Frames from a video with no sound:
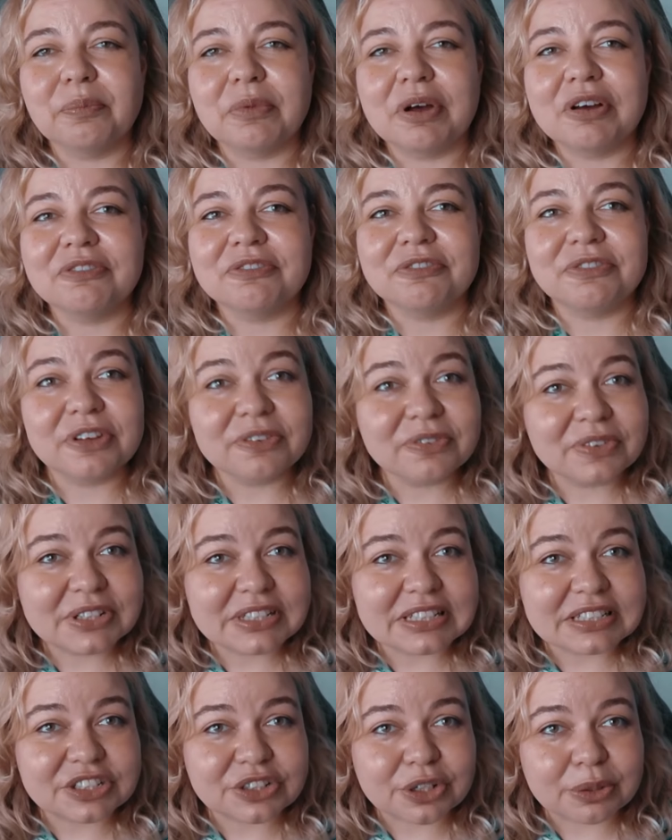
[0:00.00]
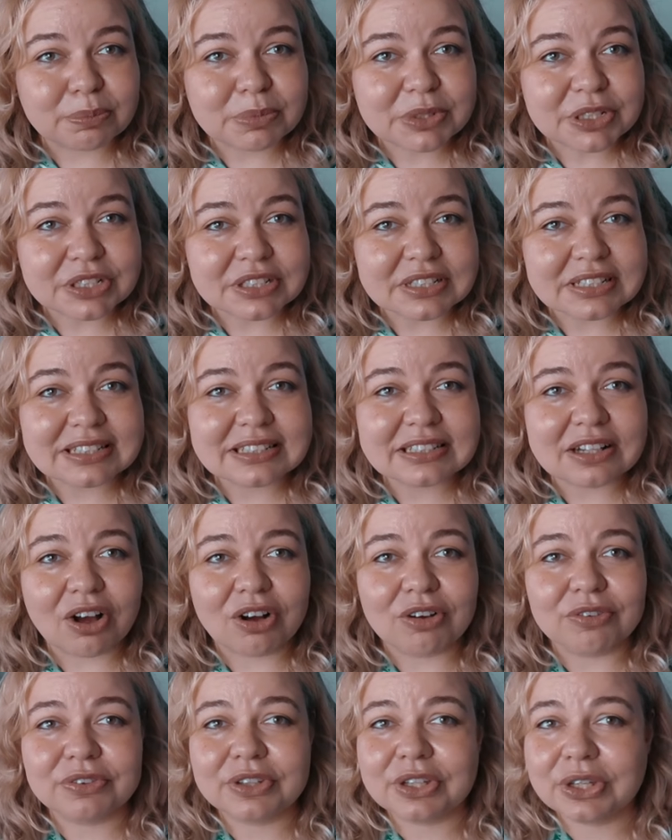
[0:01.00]
Vivid descriptions
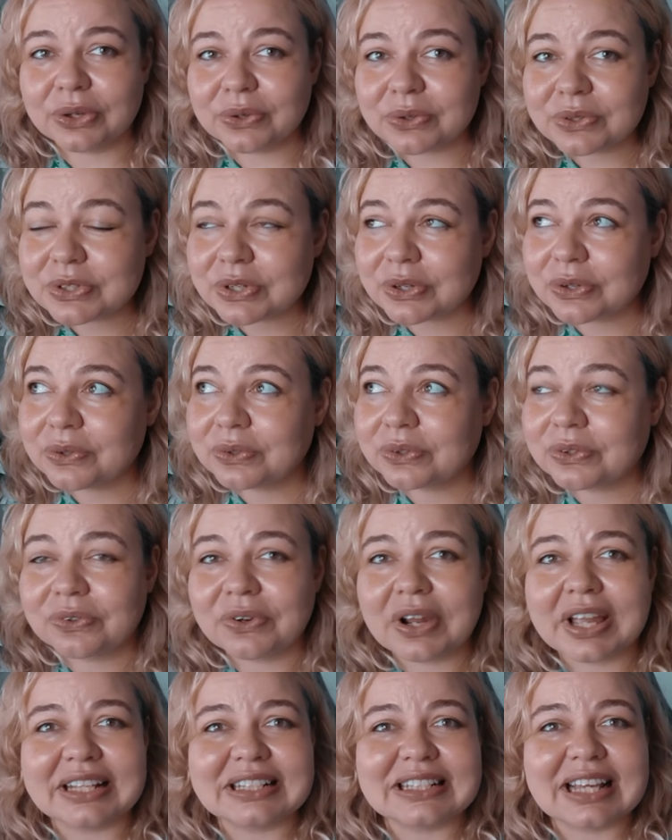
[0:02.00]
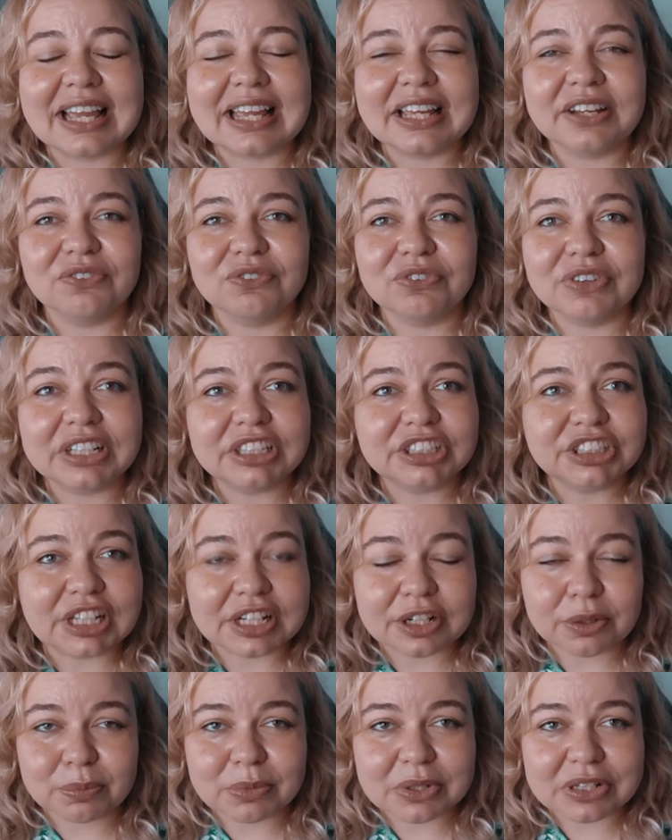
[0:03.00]
of Kyoto create a rich
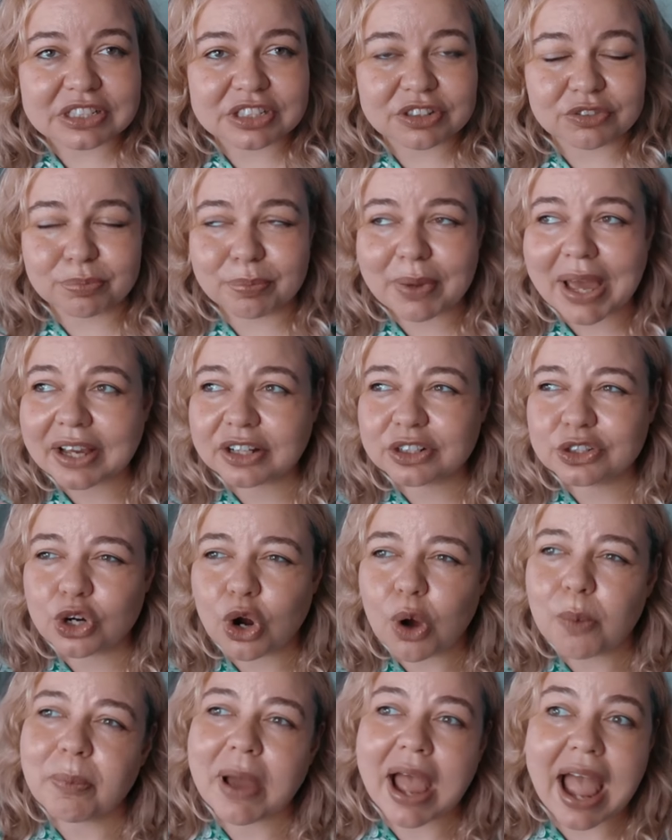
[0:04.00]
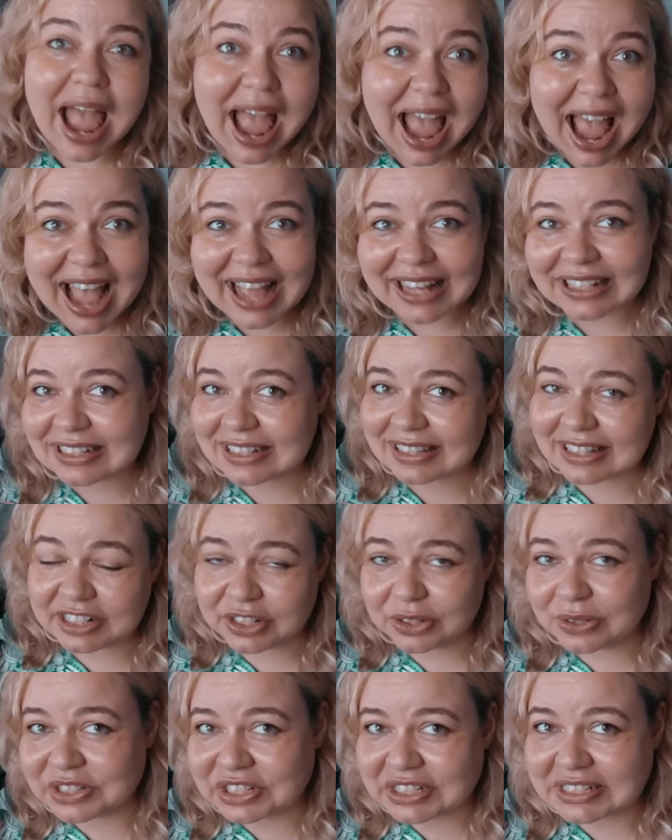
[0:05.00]
and immersive backdrop, and they
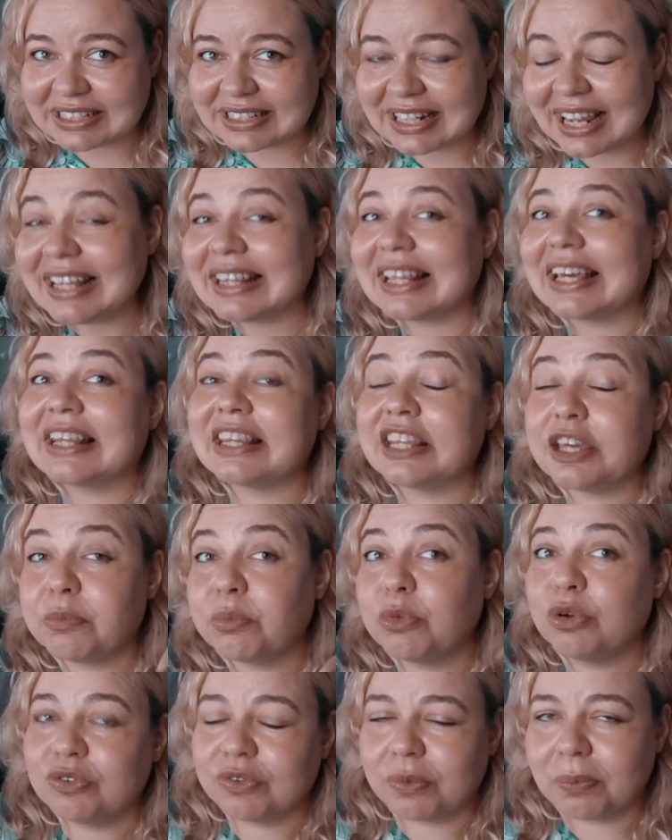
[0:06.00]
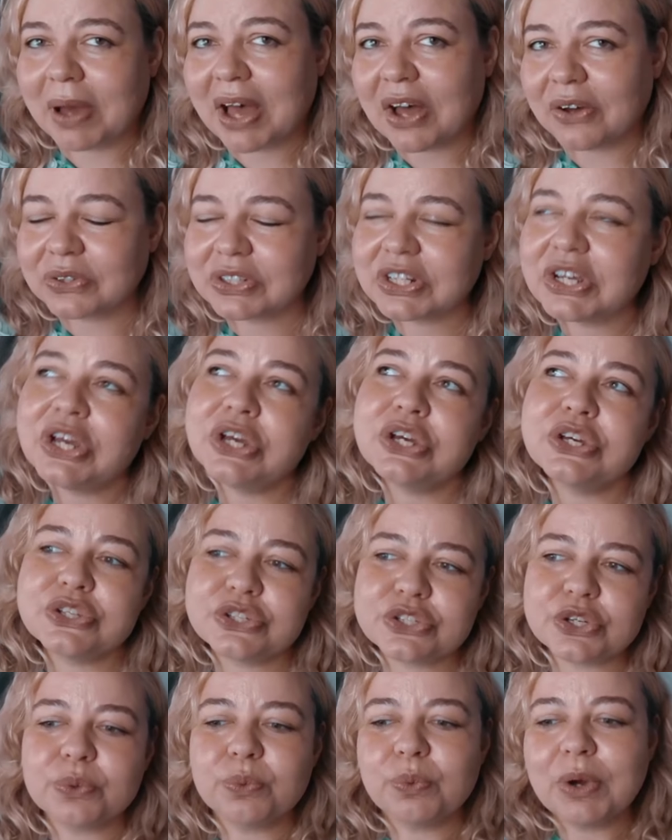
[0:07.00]
don't just stay there, they move about.
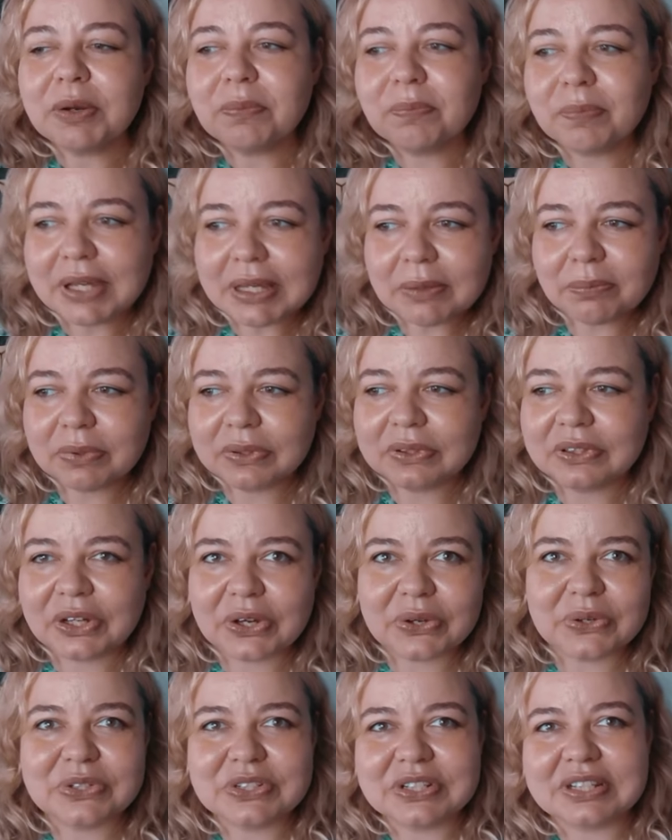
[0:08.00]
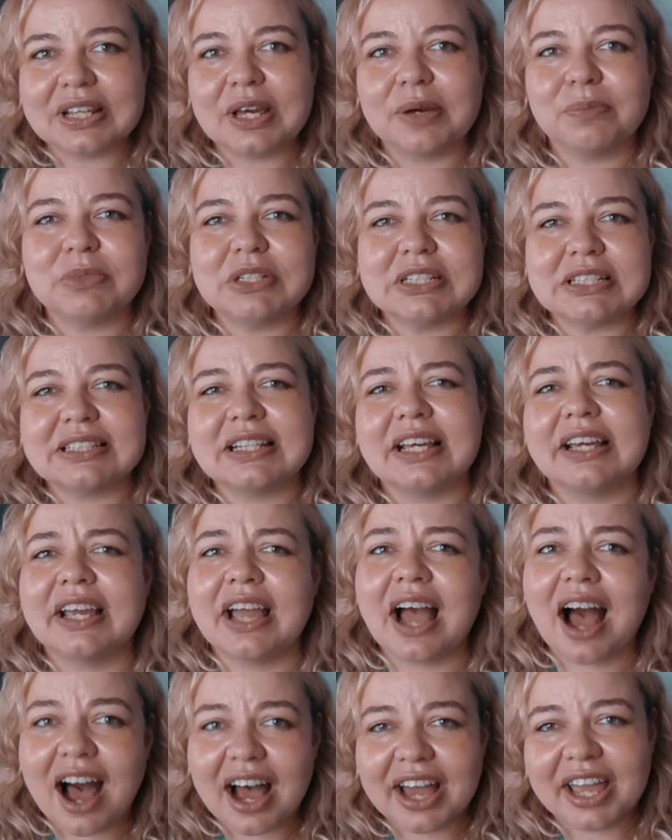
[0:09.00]
So when people go to them to say,
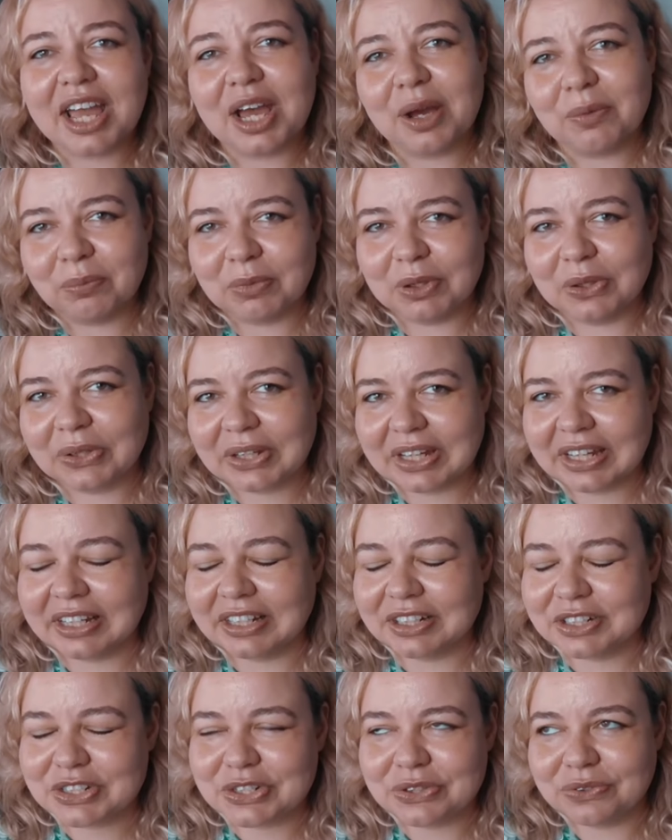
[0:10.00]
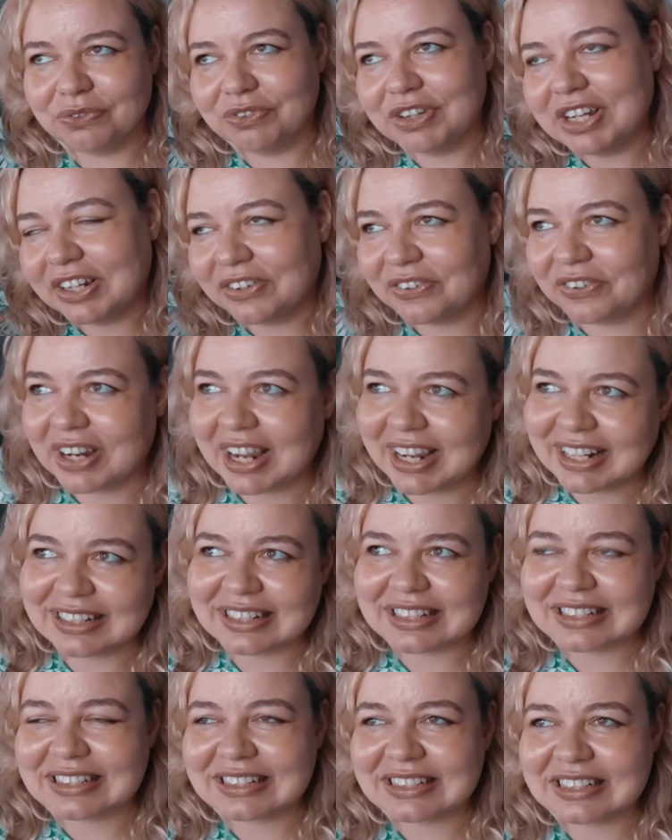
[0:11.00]
I am looking to recreate
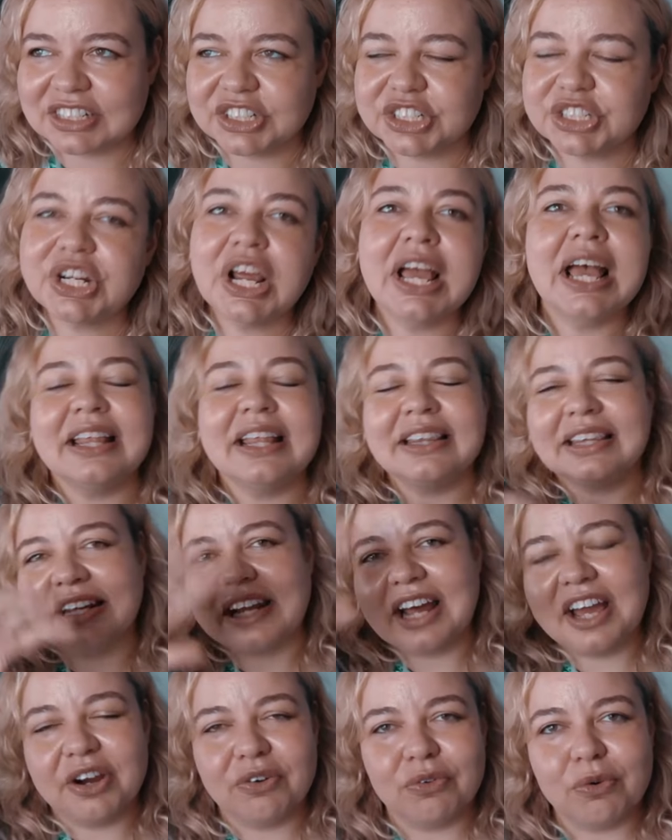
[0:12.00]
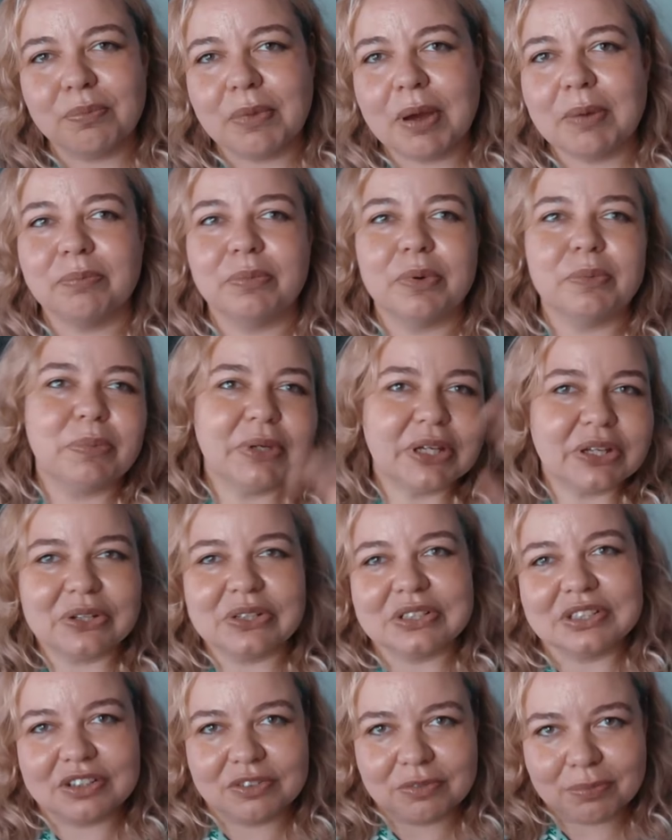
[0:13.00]
this dish that I remember
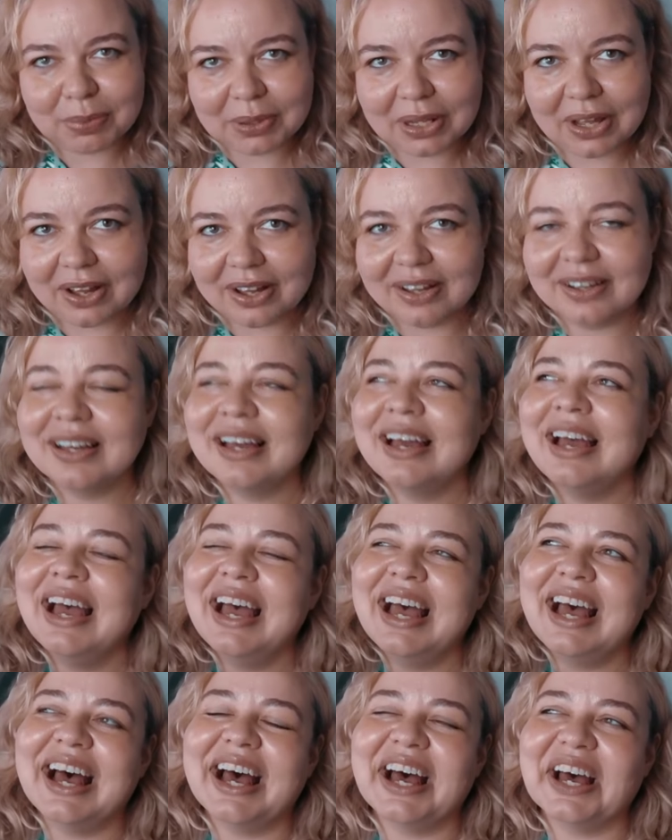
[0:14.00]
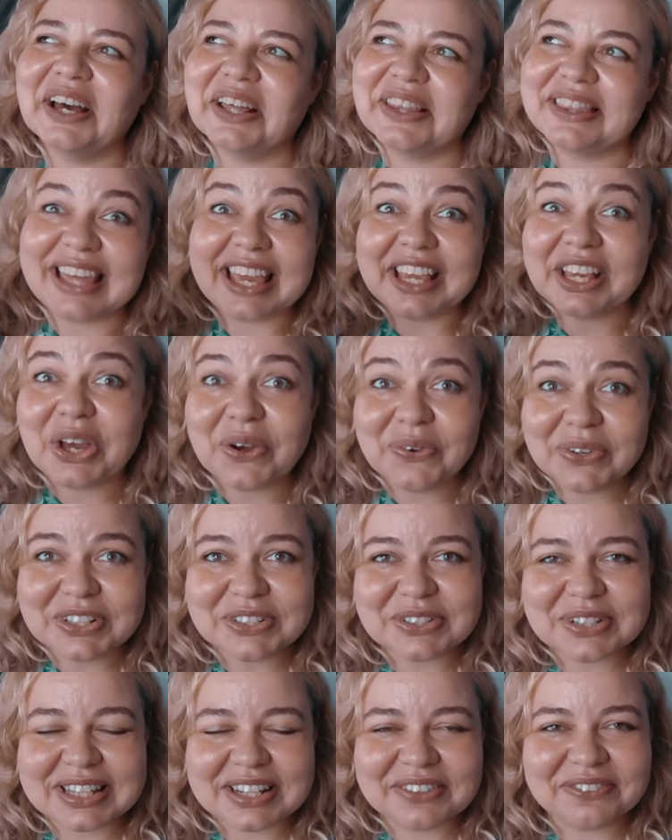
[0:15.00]
because of blah, they go and
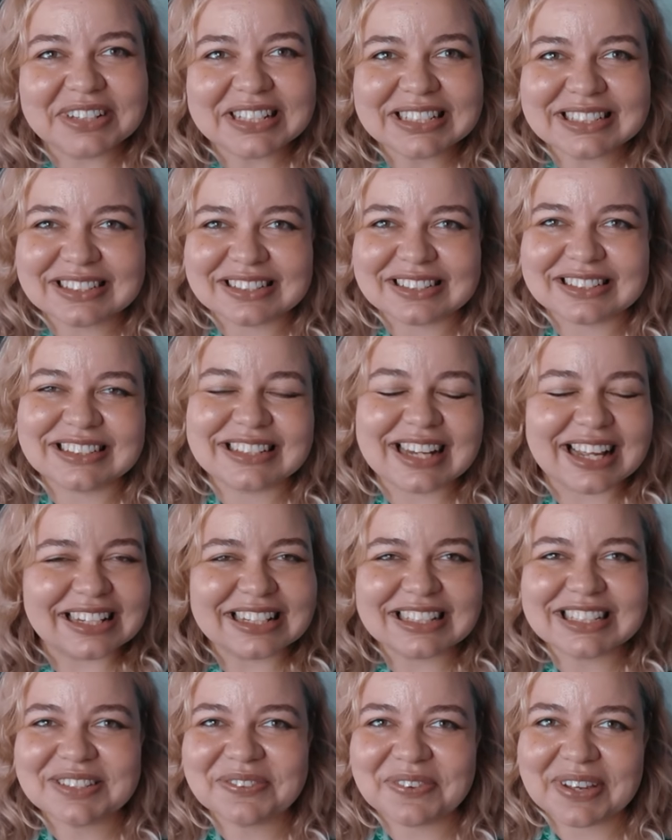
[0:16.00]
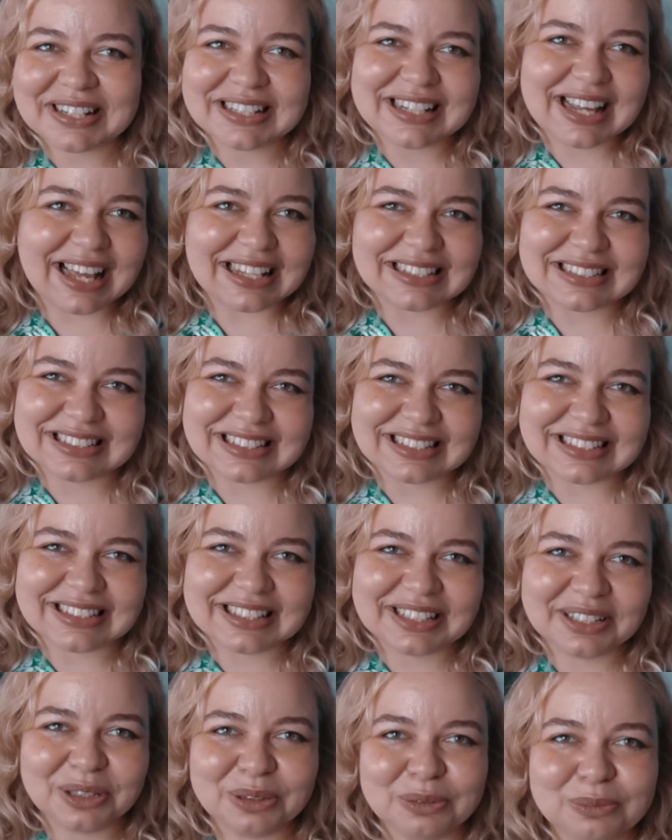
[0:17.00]
do their research, and it's
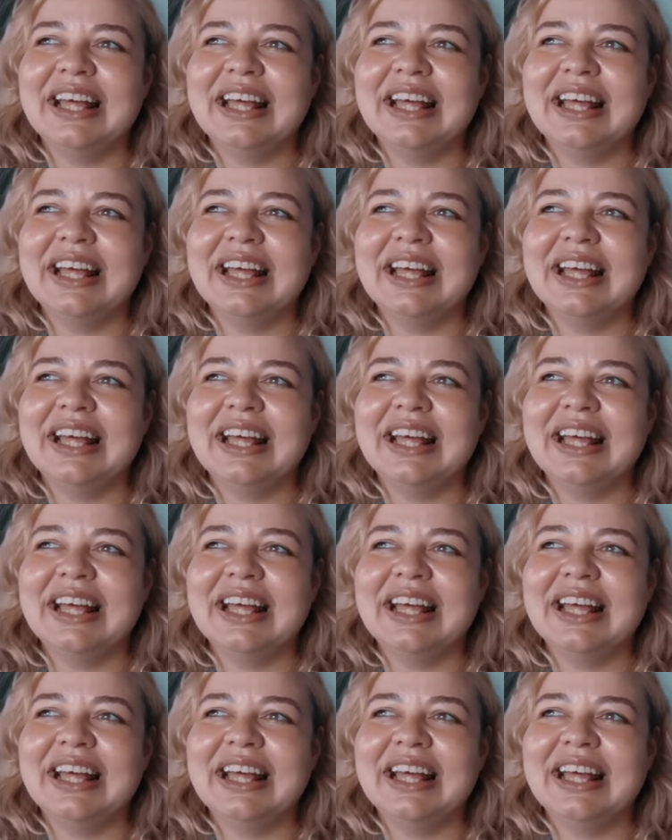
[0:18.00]
fantastic.